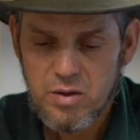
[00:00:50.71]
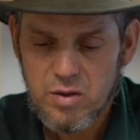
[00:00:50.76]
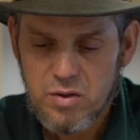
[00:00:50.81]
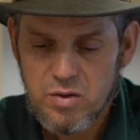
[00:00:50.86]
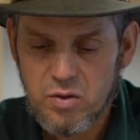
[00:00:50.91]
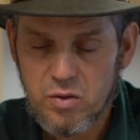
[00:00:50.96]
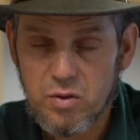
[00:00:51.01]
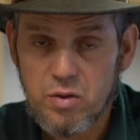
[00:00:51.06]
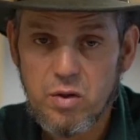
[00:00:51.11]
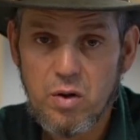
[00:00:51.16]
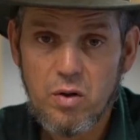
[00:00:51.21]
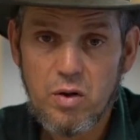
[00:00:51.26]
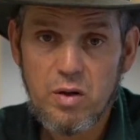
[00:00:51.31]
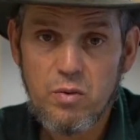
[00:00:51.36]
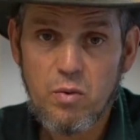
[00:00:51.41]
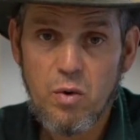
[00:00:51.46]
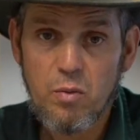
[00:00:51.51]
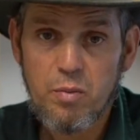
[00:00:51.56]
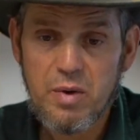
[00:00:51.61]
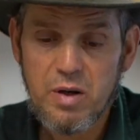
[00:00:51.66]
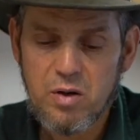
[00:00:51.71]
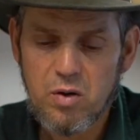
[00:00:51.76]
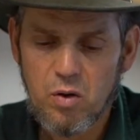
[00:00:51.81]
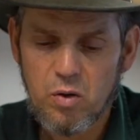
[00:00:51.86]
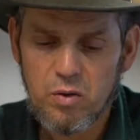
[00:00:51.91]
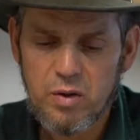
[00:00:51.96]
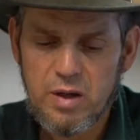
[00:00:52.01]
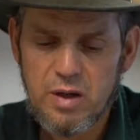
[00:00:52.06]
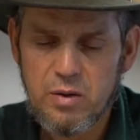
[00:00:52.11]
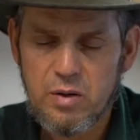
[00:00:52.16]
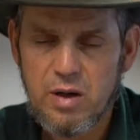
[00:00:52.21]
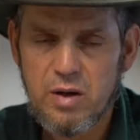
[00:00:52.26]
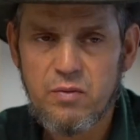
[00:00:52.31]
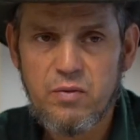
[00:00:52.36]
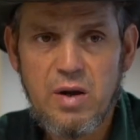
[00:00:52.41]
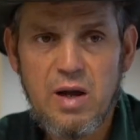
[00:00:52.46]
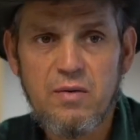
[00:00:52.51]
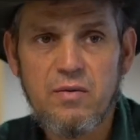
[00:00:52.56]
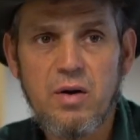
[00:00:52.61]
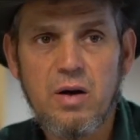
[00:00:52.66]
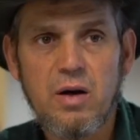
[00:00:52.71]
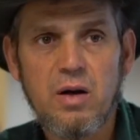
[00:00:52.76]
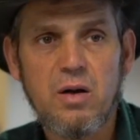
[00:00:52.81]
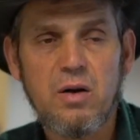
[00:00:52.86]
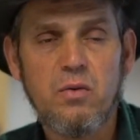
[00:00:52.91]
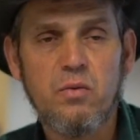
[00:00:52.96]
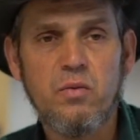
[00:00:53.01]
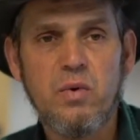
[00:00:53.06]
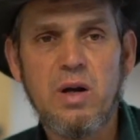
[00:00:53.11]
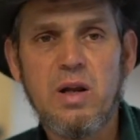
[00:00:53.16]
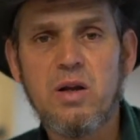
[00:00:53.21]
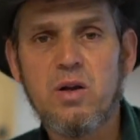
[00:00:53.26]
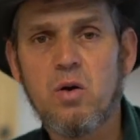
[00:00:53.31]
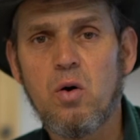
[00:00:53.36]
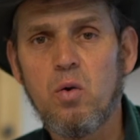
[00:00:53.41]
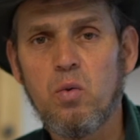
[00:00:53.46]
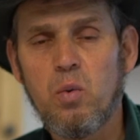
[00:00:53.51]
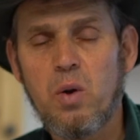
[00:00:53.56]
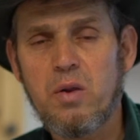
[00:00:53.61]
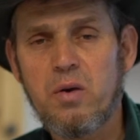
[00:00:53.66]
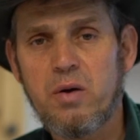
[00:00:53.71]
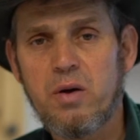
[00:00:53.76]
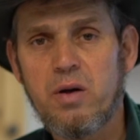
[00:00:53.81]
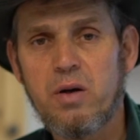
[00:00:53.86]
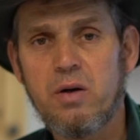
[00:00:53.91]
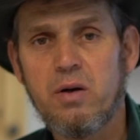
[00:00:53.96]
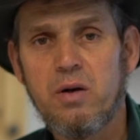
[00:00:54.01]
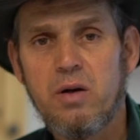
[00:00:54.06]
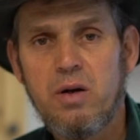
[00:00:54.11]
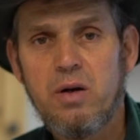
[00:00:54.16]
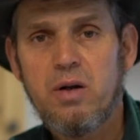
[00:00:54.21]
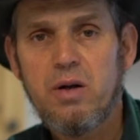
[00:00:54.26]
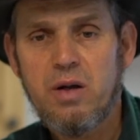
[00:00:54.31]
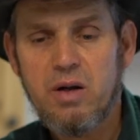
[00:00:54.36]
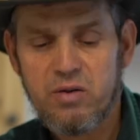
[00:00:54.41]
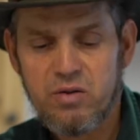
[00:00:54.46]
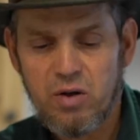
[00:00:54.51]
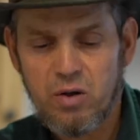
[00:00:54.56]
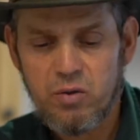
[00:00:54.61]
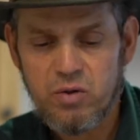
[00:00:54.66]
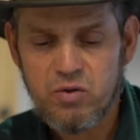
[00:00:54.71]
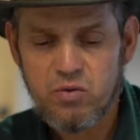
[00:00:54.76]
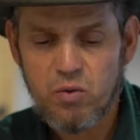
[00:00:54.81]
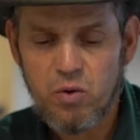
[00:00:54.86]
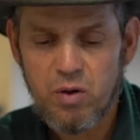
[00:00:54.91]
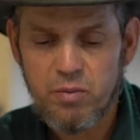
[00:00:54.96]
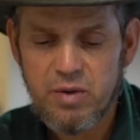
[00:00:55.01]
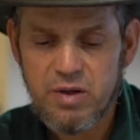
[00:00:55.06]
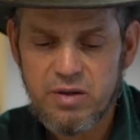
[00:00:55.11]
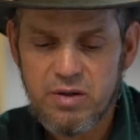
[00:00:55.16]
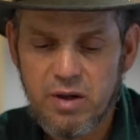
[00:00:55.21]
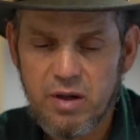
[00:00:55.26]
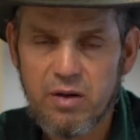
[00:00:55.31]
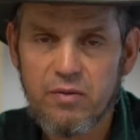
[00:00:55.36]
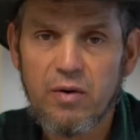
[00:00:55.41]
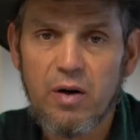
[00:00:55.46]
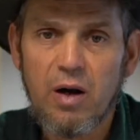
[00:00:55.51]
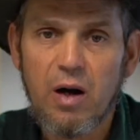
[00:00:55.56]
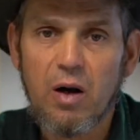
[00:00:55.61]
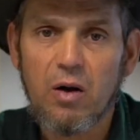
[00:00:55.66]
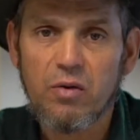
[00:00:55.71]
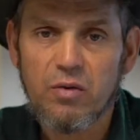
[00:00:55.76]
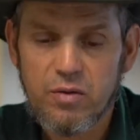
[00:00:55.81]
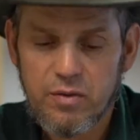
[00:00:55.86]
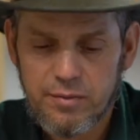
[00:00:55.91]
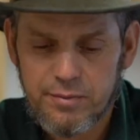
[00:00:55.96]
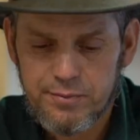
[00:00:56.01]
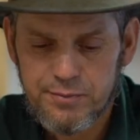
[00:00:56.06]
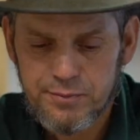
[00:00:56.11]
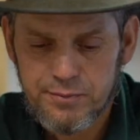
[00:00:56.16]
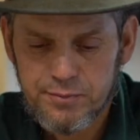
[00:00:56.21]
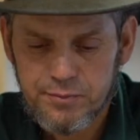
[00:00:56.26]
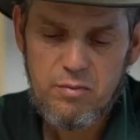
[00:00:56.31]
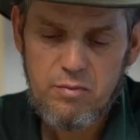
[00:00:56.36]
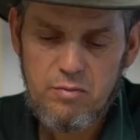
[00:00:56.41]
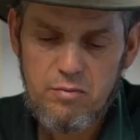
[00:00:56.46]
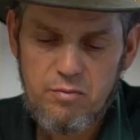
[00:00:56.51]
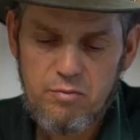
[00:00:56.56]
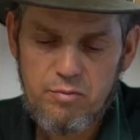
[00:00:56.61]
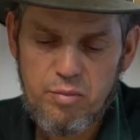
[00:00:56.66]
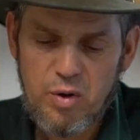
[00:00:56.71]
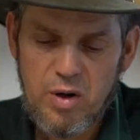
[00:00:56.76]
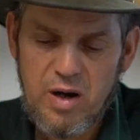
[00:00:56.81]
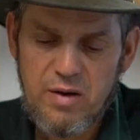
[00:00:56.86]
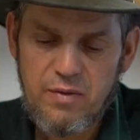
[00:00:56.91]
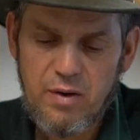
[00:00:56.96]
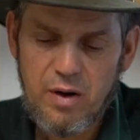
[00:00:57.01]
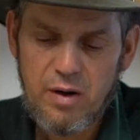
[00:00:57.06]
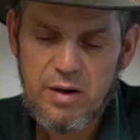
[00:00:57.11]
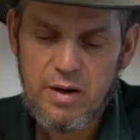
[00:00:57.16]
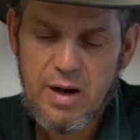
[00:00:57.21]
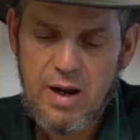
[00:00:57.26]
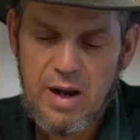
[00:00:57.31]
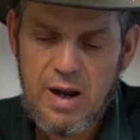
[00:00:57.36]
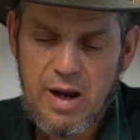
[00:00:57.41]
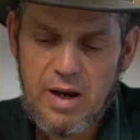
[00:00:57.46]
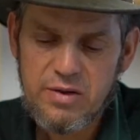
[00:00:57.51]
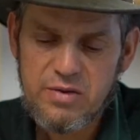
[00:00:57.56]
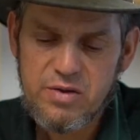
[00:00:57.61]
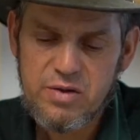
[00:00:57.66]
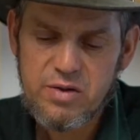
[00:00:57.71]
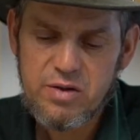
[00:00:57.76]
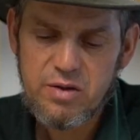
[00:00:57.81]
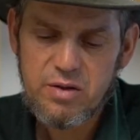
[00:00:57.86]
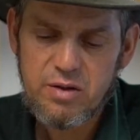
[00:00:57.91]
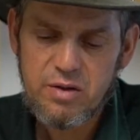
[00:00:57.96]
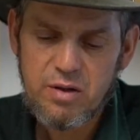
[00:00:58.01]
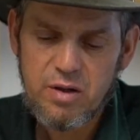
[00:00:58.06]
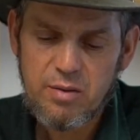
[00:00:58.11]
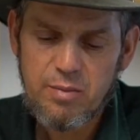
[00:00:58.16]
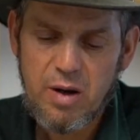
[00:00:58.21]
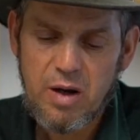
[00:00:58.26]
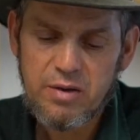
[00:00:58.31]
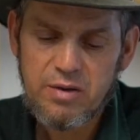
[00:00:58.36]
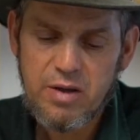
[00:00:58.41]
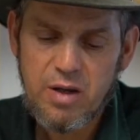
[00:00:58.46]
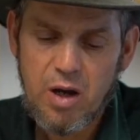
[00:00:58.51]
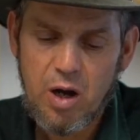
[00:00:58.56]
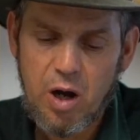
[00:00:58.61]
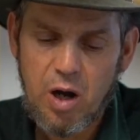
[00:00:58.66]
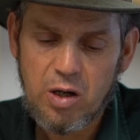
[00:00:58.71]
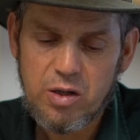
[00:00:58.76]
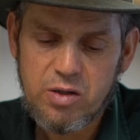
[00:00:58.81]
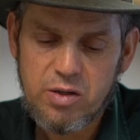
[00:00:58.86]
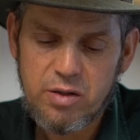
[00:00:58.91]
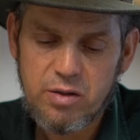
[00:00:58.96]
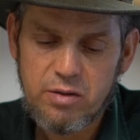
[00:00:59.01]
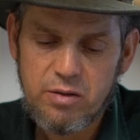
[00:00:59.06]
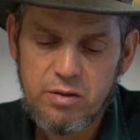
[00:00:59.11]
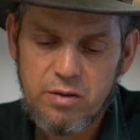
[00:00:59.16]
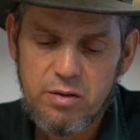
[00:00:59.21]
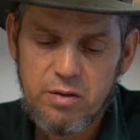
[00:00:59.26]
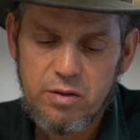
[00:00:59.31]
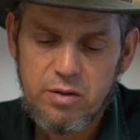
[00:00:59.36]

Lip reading: So no, it won't be cold. If we have really cold weather here, it's always warm inside of our house. Braveheart asks about the auction.